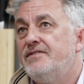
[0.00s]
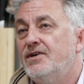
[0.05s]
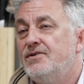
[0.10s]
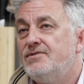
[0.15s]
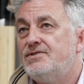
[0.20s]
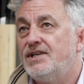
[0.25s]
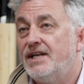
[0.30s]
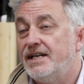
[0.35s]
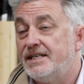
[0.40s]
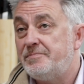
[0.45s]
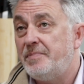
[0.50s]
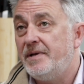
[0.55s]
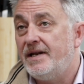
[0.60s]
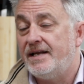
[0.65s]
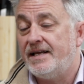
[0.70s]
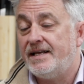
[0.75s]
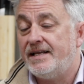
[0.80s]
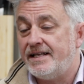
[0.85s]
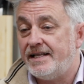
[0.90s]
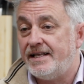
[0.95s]
I've noticed, and it's
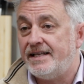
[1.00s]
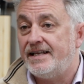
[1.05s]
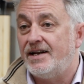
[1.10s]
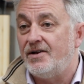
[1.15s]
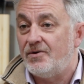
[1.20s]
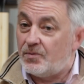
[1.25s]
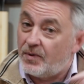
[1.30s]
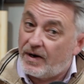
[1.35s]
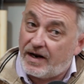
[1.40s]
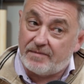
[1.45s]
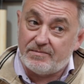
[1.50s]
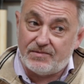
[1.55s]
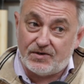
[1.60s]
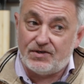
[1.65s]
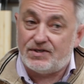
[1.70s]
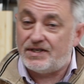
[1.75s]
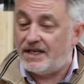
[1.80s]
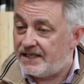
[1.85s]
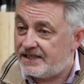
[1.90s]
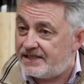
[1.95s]
been a, you know, when
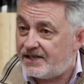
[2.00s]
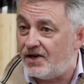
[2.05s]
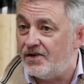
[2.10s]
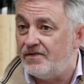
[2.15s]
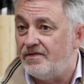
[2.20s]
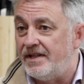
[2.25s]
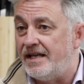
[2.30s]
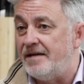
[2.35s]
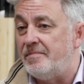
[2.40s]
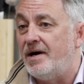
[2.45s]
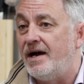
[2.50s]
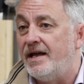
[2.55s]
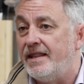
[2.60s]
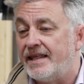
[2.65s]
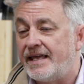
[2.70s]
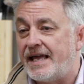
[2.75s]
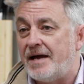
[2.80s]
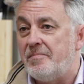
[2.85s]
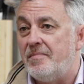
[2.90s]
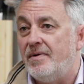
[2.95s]
I'm usually sat over there
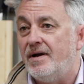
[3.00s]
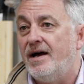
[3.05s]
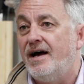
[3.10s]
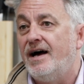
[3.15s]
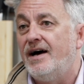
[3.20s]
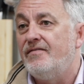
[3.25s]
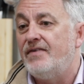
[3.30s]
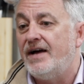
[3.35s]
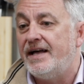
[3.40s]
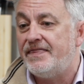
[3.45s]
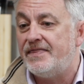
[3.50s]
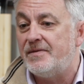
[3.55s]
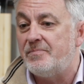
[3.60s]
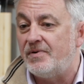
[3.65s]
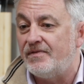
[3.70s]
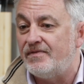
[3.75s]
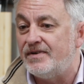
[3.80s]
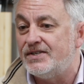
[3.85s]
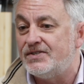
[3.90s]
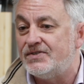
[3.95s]
behind the camera, I've had
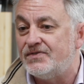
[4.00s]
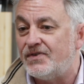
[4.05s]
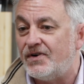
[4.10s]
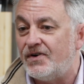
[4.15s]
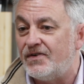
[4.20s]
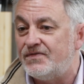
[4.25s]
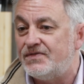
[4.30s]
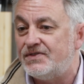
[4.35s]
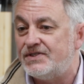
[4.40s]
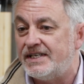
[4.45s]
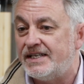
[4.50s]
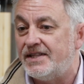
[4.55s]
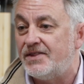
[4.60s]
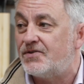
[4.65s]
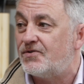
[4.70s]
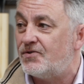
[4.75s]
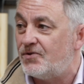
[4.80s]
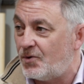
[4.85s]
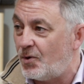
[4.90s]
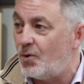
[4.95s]
the privilege of, of
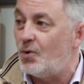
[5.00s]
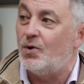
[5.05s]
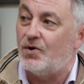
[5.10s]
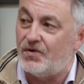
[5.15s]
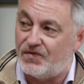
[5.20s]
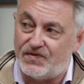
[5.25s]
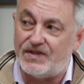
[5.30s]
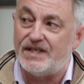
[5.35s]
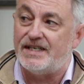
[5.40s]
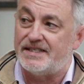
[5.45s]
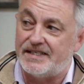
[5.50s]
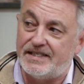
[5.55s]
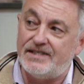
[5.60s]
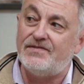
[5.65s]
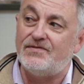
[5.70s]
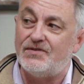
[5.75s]
sitting through all of these